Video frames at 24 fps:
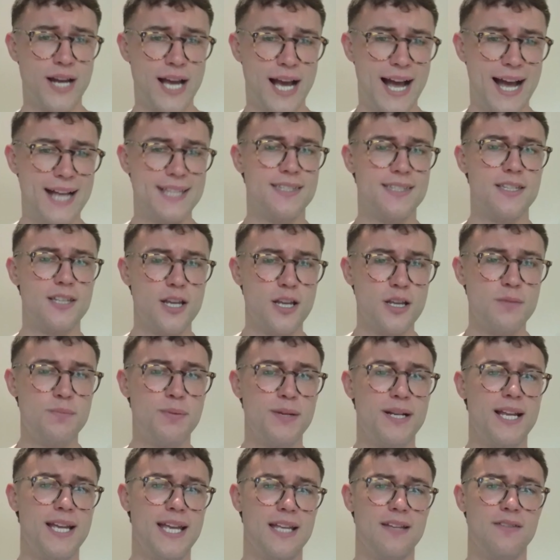And I, I do
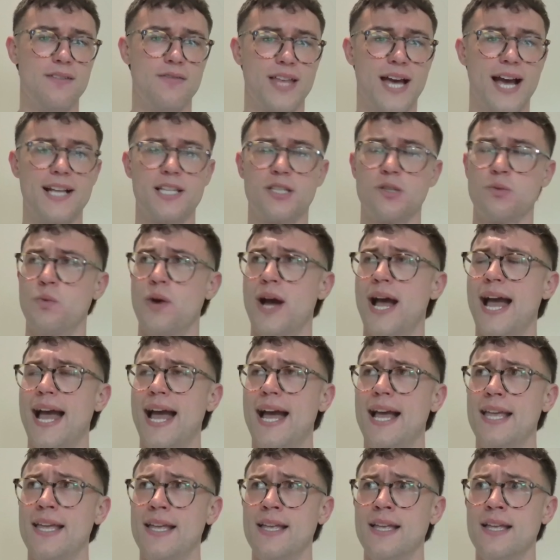believe that's
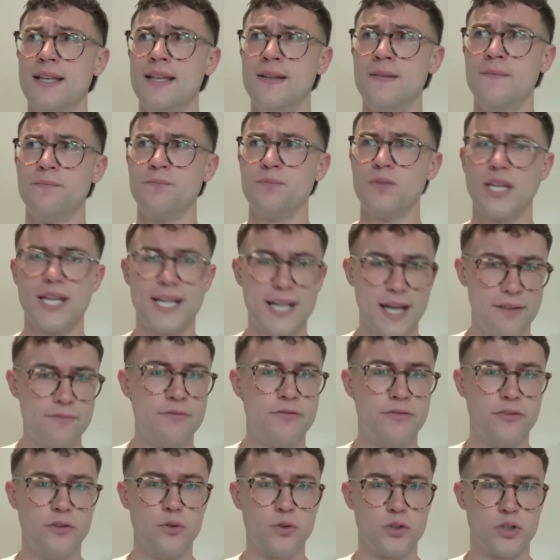where you
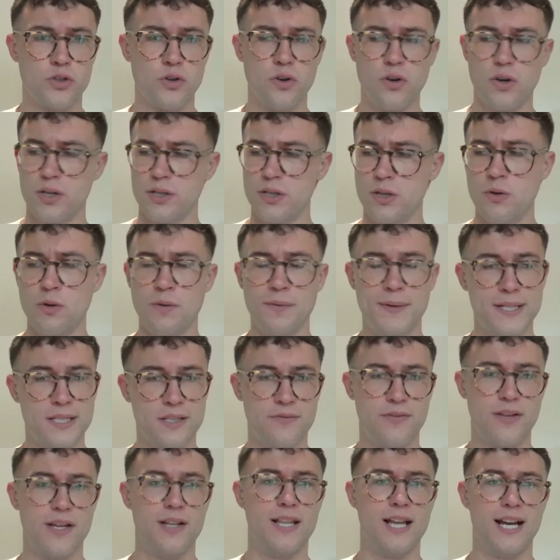can fall short. You
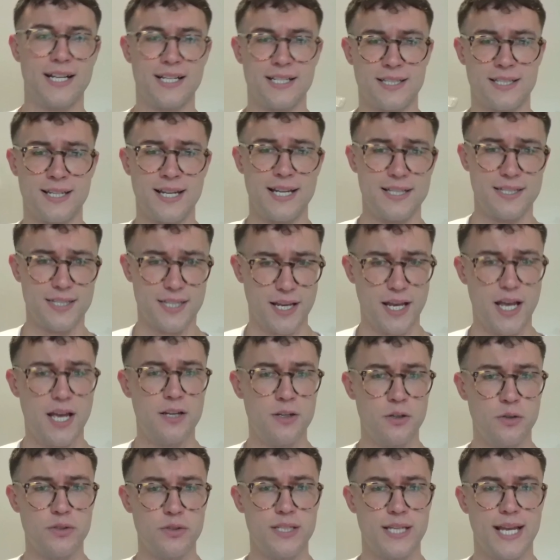almost feel like as an
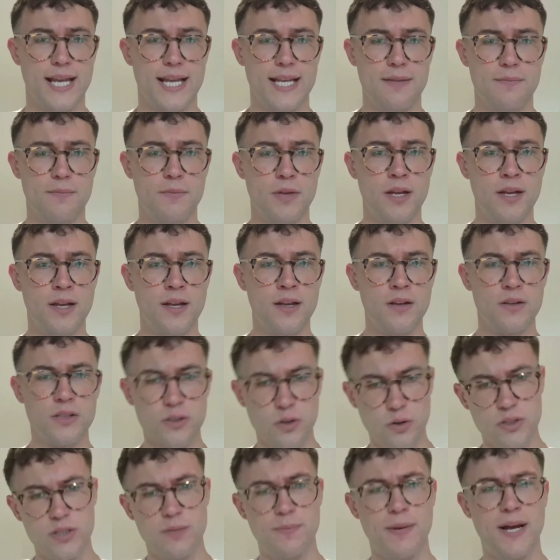internal team,
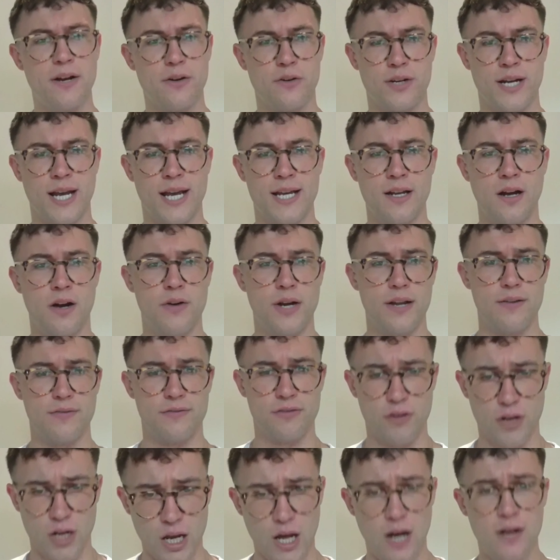talked about Grenade Oreo
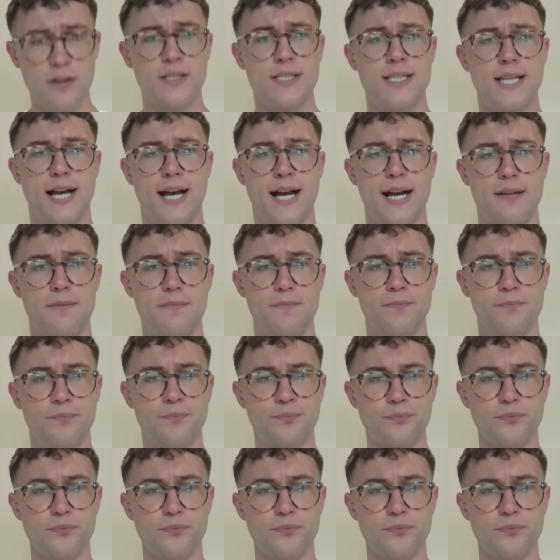for a long time.